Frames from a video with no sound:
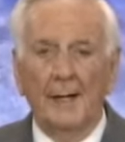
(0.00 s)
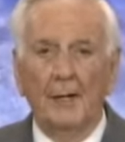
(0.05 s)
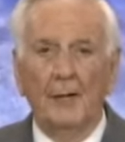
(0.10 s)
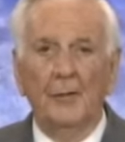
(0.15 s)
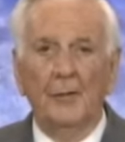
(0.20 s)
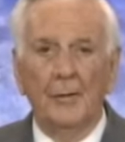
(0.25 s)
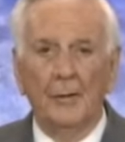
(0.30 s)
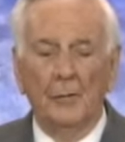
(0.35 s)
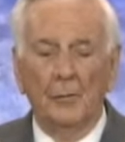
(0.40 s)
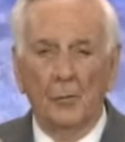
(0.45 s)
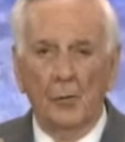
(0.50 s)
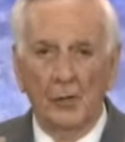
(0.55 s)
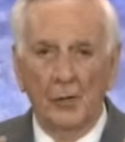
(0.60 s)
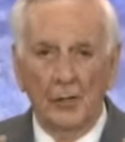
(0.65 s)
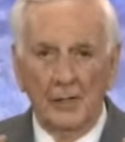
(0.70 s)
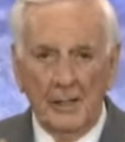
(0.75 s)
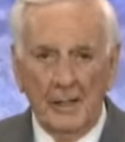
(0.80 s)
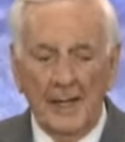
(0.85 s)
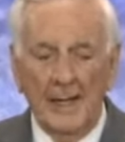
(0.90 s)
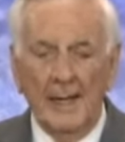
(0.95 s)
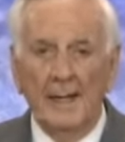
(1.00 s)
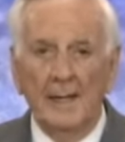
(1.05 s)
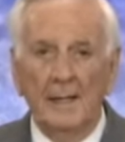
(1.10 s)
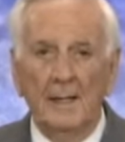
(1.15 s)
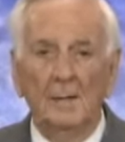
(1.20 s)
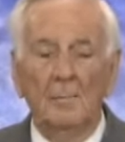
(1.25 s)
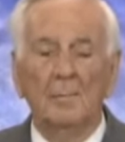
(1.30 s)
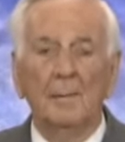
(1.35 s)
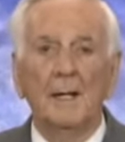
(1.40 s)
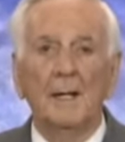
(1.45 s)
I know the word
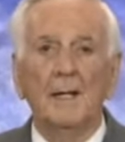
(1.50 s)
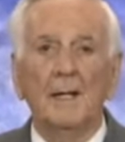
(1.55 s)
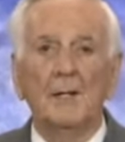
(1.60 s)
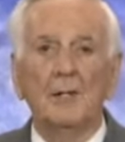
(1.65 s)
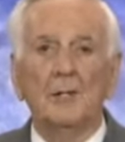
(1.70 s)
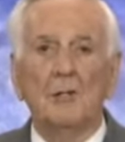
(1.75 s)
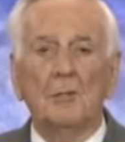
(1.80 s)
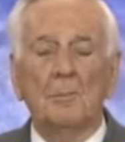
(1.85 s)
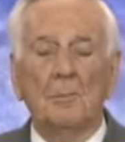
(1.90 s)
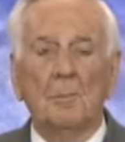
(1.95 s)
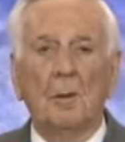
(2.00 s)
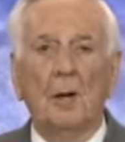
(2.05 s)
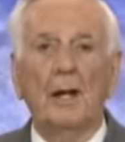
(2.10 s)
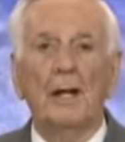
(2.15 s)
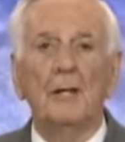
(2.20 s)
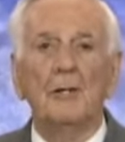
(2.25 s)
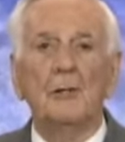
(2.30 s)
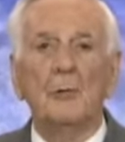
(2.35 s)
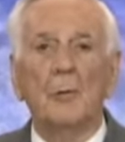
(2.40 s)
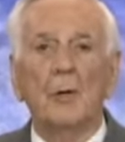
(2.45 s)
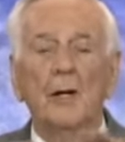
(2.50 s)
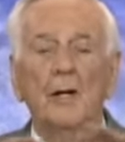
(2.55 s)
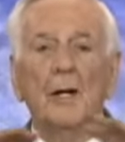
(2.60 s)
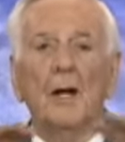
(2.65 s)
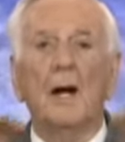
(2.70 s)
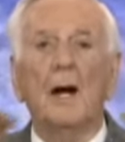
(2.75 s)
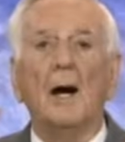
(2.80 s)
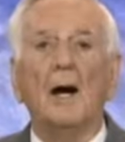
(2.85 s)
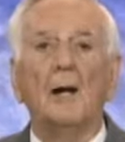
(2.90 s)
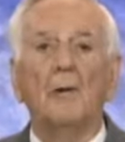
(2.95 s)
kingdom means place
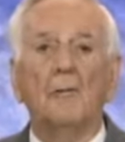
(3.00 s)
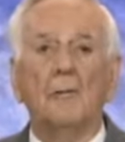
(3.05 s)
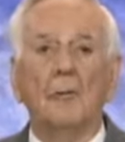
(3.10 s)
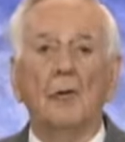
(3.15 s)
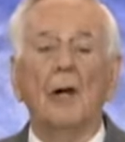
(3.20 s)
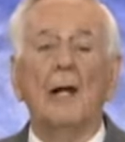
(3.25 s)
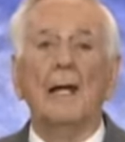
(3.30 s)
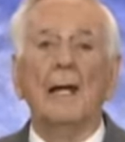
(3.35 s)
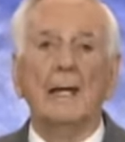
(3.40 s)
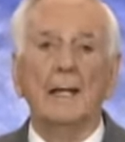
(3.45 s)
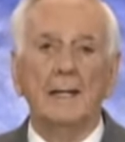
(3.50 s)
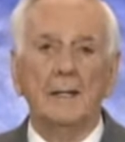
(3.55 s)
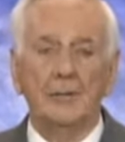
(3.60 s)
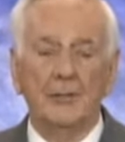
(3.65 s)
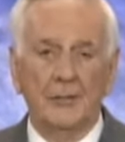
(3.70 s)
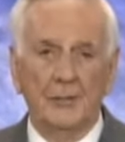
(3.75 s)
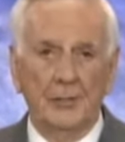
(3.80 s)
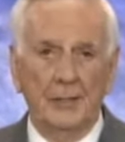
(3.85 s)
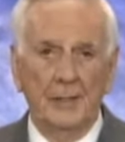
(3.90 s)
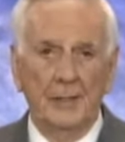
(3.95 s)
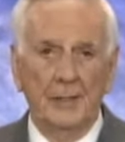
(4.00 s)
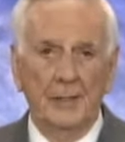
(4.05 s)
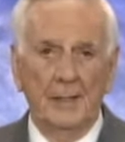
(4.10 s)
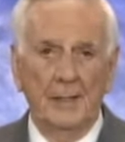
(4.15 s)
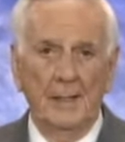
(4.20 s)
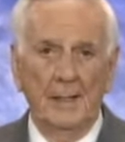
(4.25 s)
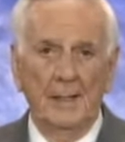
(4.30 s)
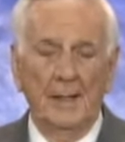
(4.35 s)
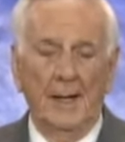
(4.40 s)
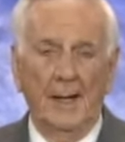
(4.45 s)
where God reigns.
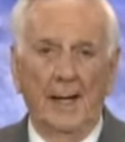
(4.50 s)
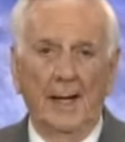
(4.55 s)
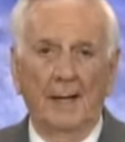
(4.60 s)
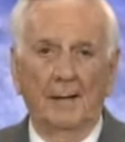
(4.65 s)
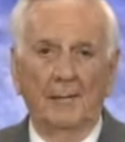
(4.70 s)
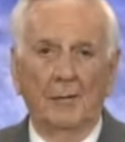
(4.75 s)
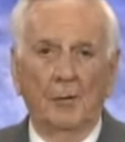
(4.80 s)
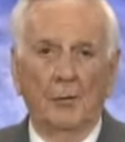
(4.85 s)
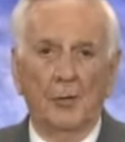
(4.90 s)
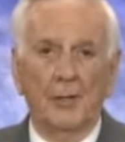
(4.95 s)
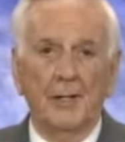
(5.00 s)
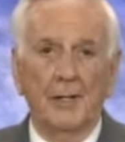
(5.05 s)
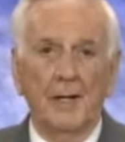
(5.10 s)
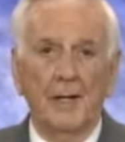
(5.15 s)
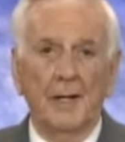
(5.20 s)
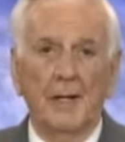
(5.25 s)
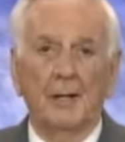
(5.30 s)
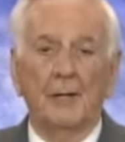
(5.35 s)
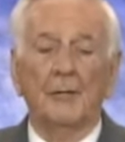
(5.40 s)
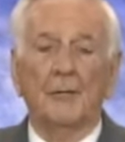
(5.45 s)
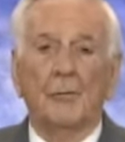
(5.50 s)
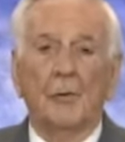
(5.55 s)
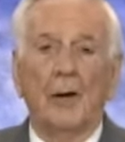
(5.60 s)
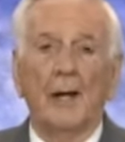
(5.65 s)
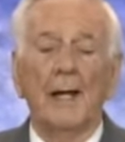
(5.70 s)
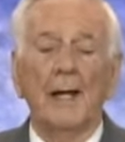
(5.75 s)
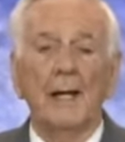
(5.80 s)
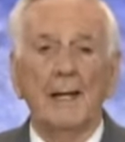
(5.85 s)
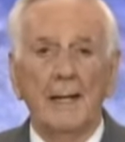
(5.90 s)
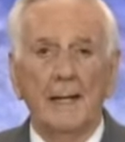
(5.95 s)
And of course, he does
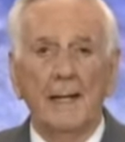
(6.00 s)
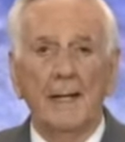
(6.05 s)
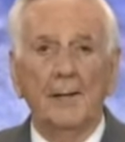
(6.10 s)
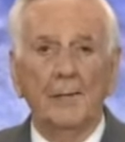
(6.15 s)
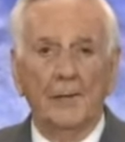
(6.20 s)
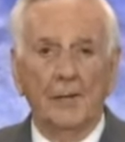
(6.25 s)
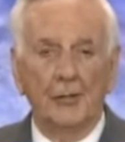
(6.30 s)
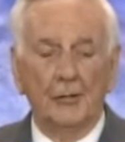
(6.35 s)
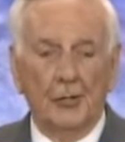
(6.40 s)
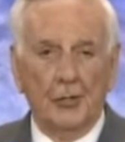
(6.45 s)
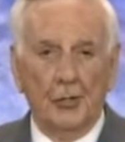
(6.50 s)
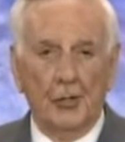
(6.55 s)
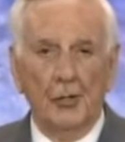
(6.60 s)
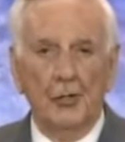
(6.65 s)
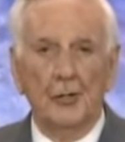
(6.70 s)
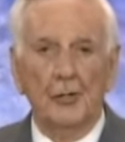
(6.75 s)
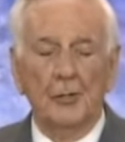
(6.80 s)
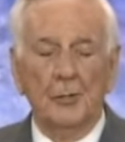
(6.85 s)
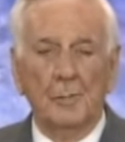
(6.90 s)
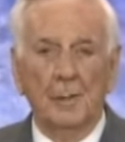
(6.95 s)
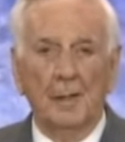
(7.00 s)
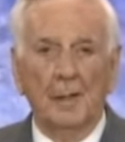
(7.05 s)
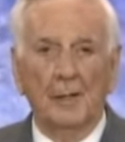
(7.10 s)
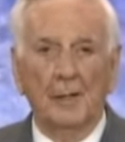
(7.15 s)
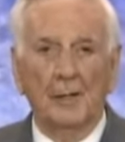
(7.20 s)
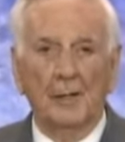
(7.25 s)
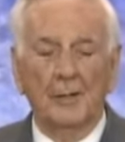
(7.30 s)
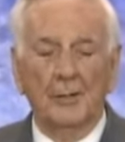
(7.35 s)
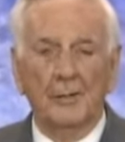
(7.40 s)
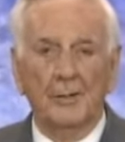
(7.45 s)
reign in the church
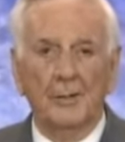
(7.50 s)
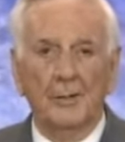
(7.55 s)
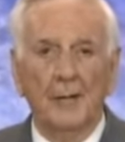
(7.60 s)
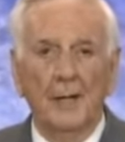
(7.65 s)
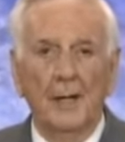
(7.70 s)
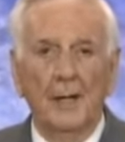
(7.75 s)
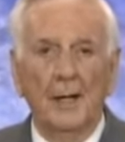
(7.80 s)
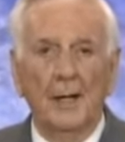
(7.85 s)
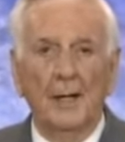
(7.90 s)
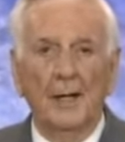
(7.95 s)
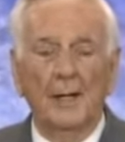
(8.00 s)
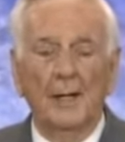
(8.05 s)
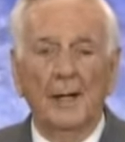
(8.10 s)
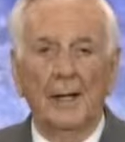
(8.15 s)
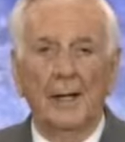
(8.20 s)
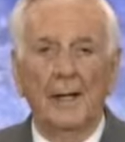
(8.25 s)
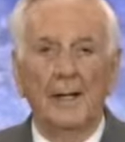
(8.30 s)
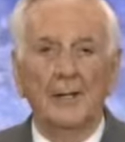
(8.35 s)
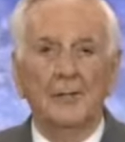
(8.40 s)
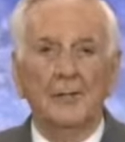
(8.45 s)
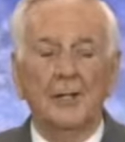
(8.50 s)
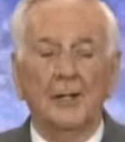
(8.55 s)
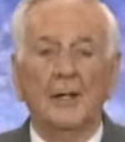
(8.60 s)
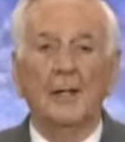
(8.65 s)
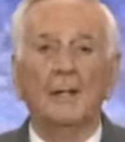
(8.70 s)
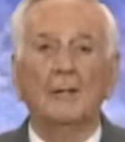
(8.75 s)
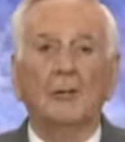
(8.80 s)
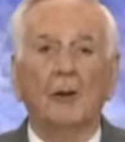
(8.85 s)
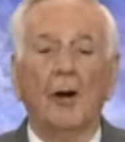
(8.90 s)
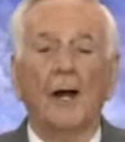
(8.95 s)
because uh, his
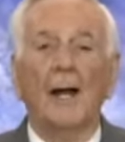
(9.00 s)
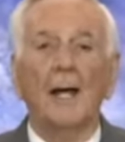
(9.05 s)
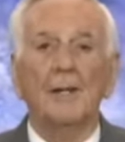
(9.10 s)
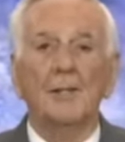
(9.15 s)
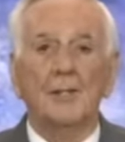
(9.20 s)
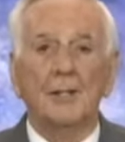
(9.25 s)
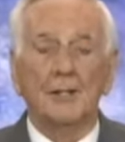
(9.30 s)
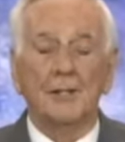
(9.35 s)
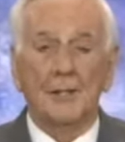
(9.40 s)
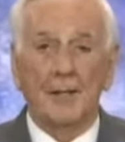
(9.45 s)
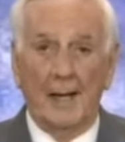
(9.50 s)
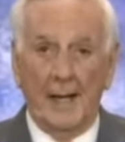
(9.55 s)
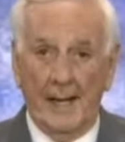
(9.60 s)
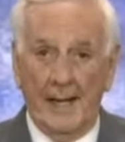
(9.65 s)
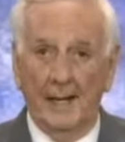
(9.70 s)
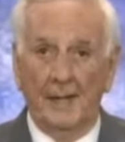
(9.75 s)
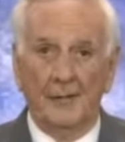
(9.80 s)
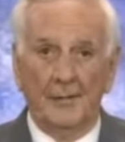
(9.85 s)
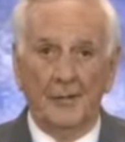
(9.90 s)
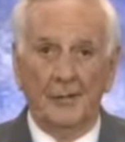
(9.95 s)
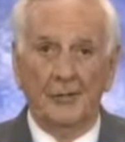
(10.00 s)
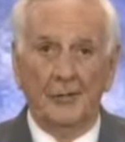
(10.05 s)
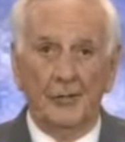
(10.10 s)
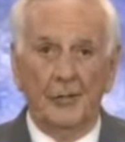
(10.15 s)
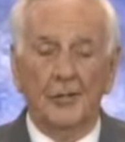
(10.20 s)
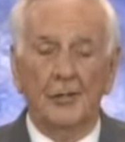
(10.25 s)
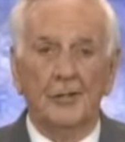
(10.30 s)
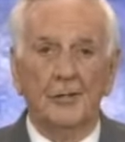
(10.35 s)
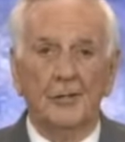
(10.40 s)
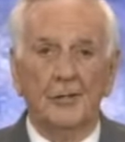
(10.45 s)
son Christ is the head of the
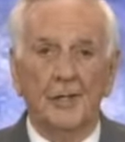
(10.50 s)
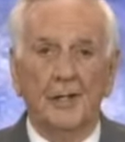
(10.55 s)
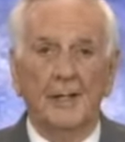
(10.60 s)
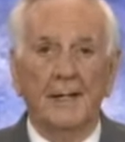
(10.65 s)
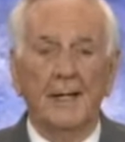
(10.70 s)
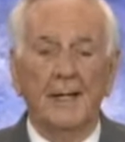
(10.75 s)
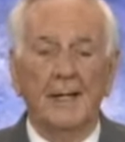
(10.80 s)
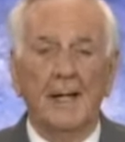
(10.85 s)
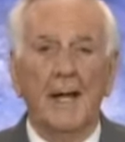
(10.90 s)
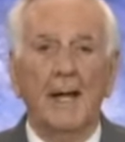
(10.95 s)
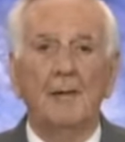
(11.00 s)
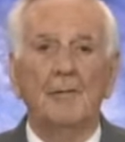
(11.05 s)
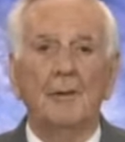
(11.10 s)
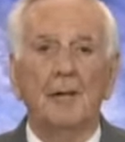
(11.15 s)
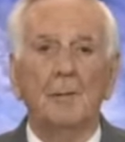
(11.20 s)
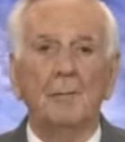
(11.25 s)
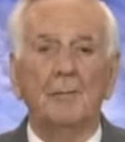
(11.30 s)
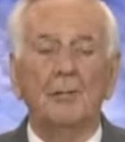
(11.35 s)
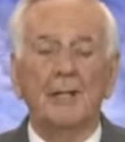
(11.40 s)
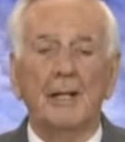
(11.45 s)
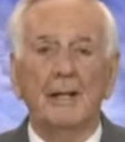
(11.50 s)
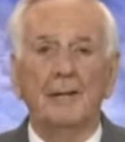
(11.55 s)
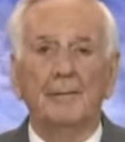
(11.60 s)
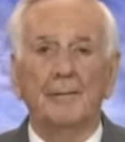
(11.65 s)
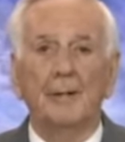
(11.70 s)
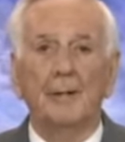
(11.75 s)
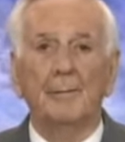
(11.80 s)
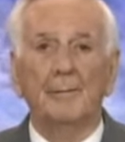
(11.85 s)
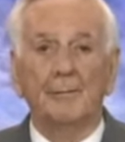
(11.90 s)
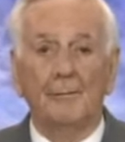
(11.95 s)
church and he gave
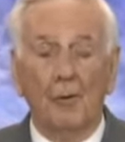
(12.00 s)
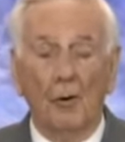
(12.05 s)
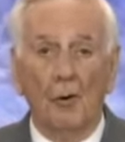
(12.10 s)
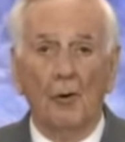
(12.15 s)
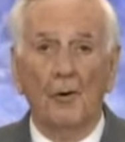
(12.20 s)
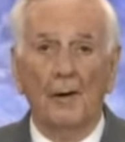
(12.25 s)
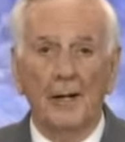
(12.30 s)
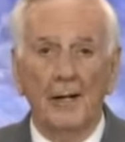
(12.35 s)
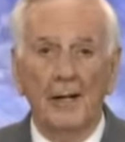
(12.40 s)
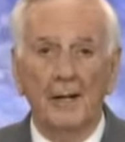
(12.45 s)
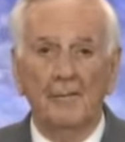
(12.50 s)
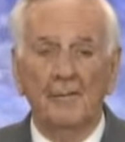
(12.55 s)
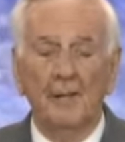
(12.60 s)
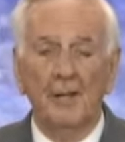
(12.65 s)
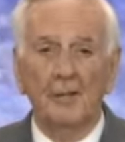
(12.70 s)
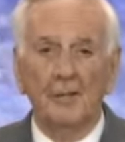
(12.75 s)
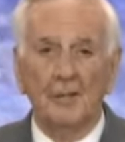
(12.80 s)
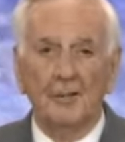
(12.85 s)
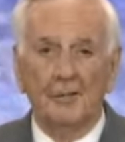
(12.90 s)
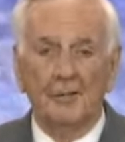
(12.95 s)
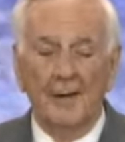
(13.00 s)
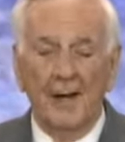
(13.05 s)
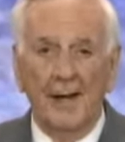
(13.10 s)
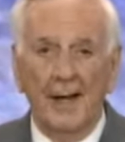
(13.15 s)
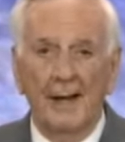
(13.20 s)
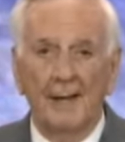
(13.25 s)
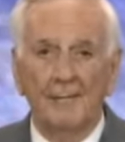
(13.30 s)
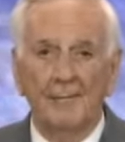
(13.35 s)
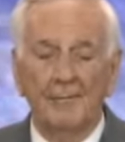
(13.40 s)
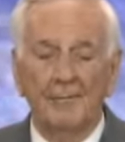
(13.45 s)
himself up for it, Ephesians
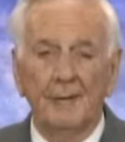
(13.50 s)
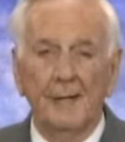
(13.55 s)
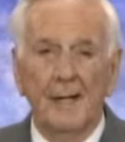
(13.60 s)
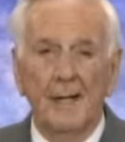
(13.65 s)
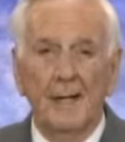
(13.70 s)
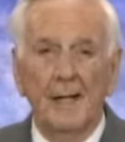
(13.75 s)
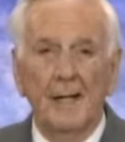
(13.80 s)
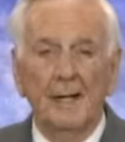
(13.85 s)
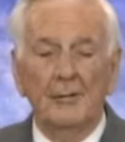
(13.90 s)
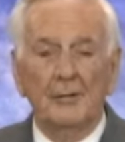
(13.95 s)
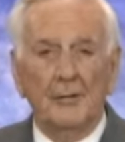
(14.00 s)
5.